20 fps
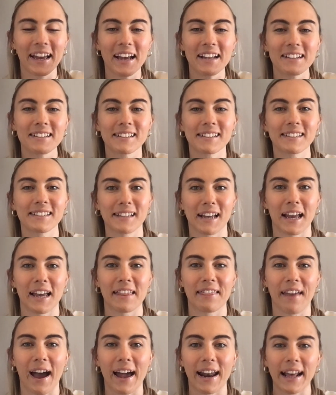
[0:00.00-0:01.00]
to say
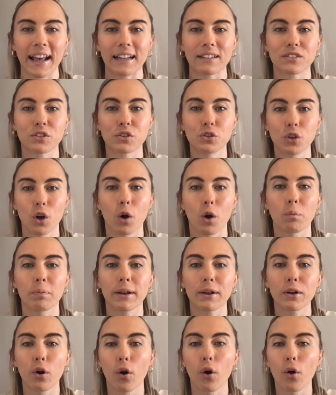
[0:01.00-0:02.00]
that it's not
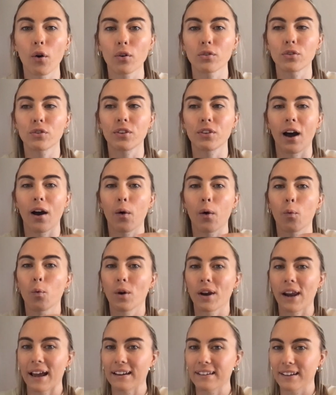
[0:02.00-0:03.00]
because
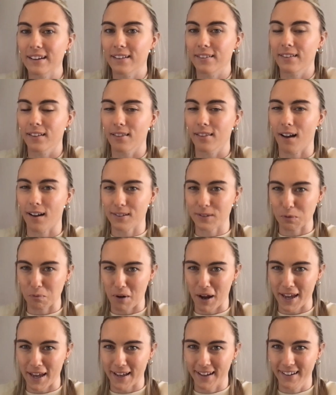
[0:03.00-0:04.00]
what I did in the last
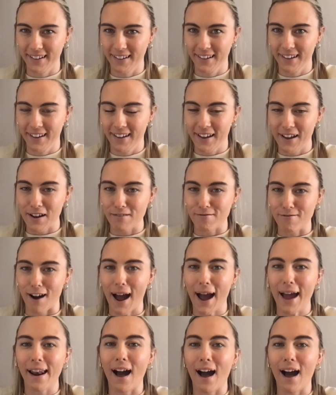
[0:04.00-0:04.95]
week, right?